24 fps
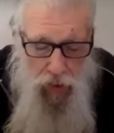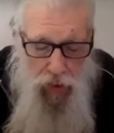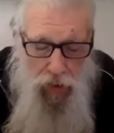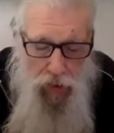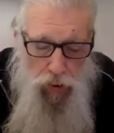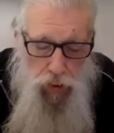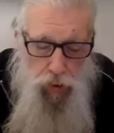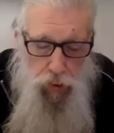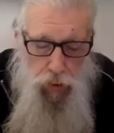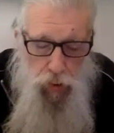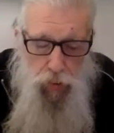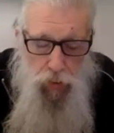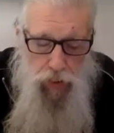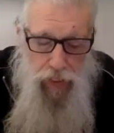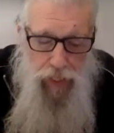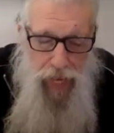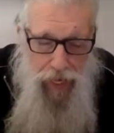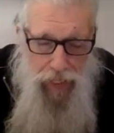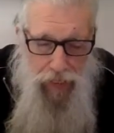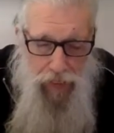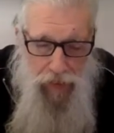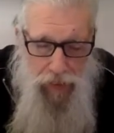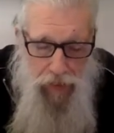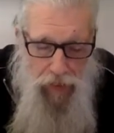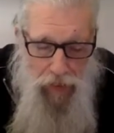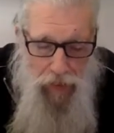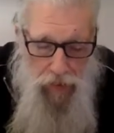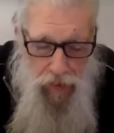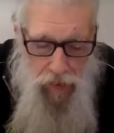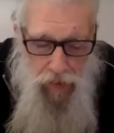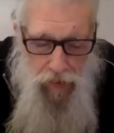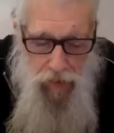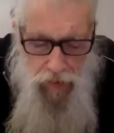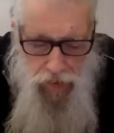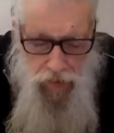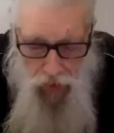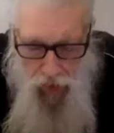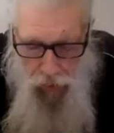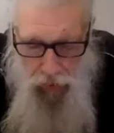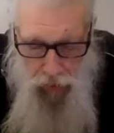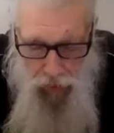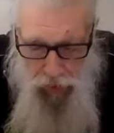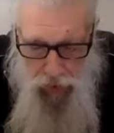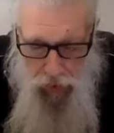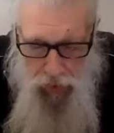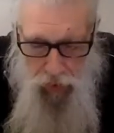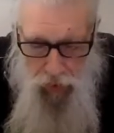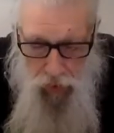to get
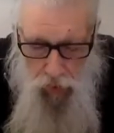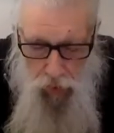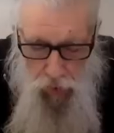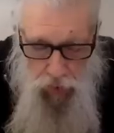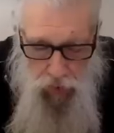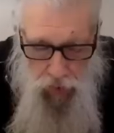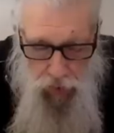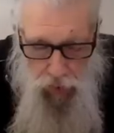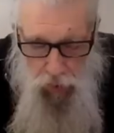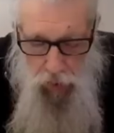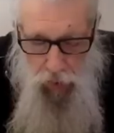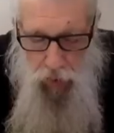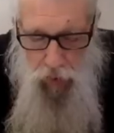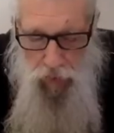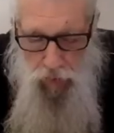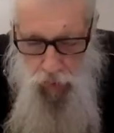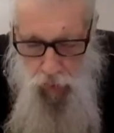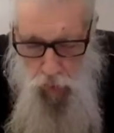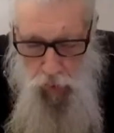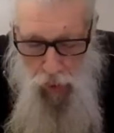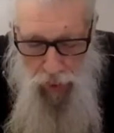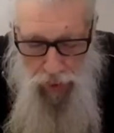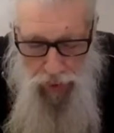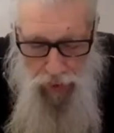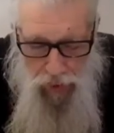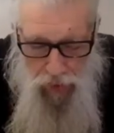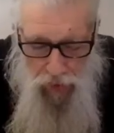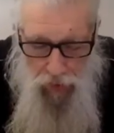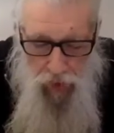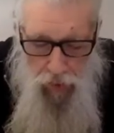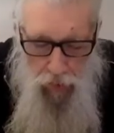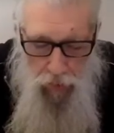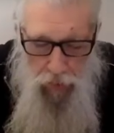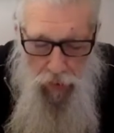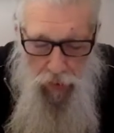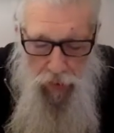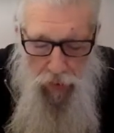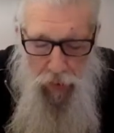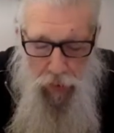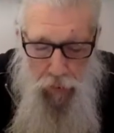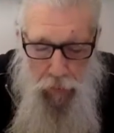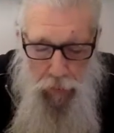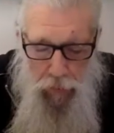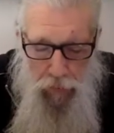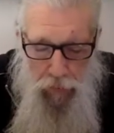something or to avoid something.